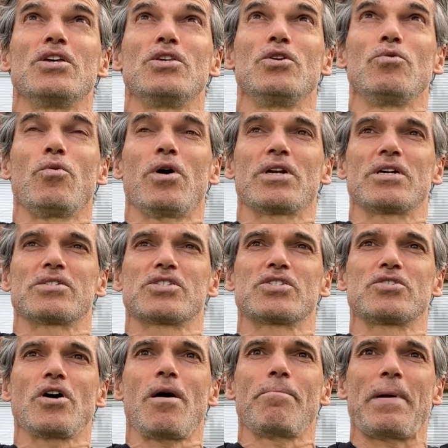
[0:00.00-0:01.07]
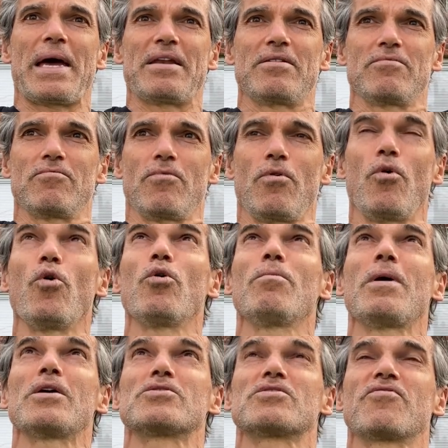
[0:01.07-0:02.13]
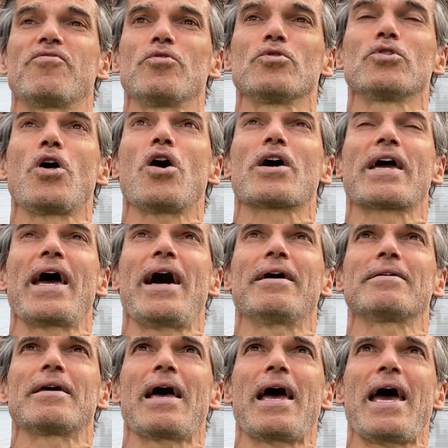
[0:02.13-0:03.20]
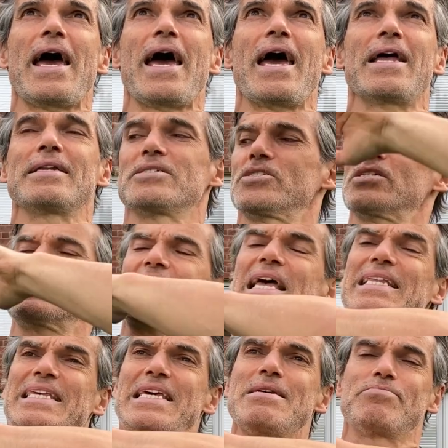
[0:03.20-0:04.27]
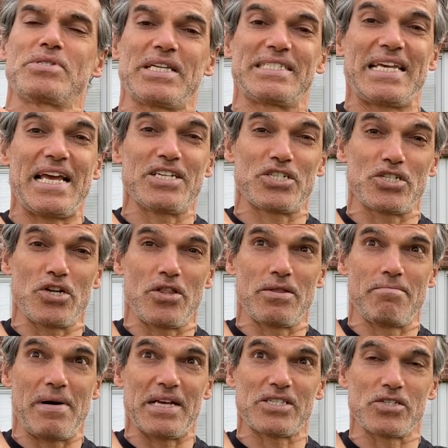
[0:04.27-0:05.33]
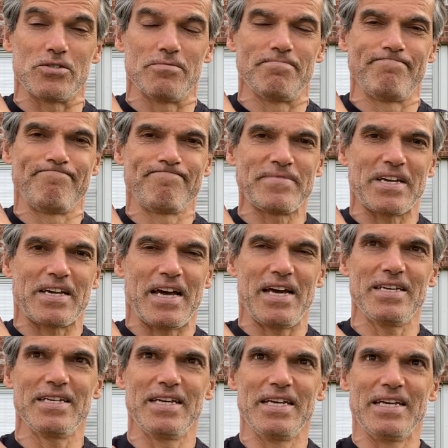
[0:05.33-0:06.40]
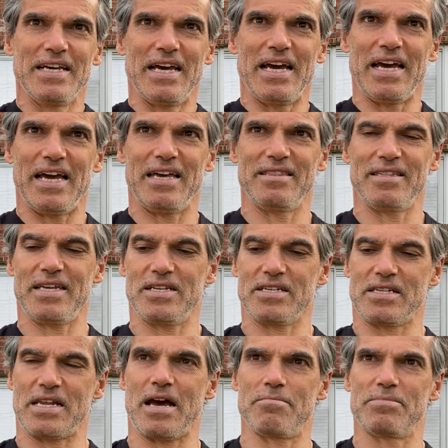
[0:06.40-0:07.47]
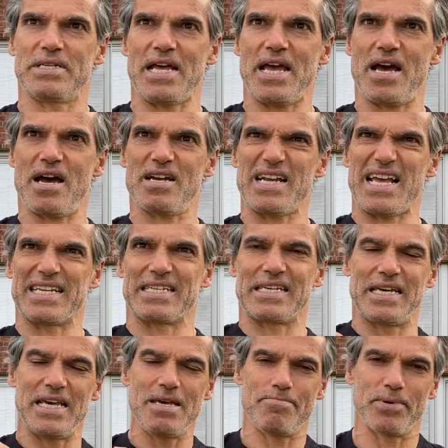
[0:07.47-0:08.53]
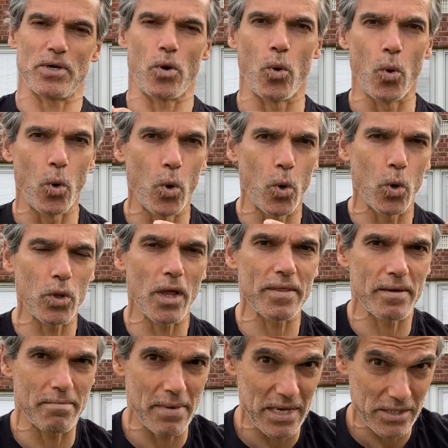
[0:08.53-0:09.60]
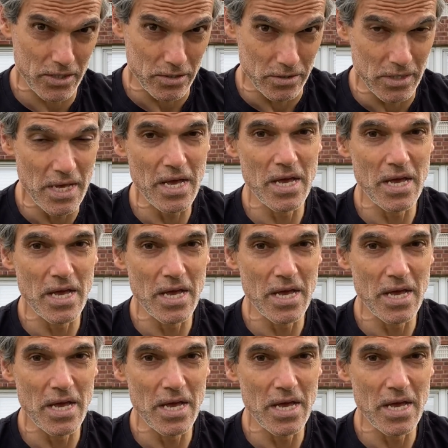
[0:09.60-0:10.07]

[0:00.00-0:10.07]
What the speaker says: you want to stop at almost full lockout, and just that keeps the tension on the muscle, okay? And then come down and keep it all on the muscle.